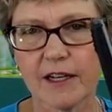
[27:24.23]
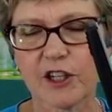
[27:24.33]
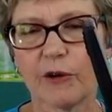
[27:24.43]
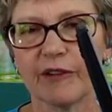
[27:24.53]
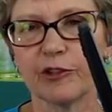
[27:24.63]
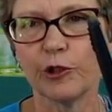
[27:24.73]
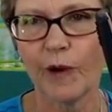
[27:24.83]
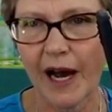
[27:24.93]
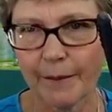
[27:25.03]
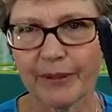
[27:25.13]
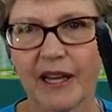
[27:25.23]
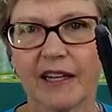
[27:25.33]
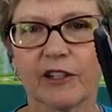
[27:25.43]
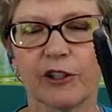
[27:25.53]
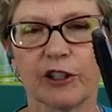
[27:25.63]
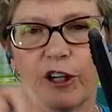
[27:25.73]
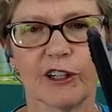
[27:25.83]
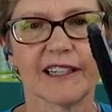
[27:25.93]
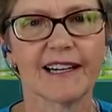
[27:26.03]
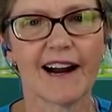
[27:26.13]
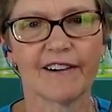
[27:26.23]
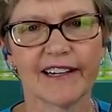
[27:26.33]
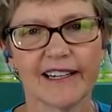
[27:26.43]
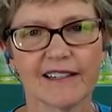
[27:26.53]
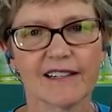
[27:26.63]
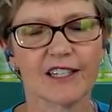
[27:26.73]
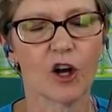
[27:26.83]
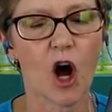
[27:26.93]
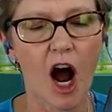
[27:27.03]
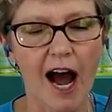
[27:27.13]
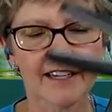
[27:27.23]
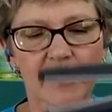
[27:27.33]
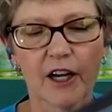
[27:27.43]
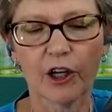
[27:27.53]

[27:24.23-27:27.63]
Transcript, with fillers: So if you unplug your curling iron and it's still hot,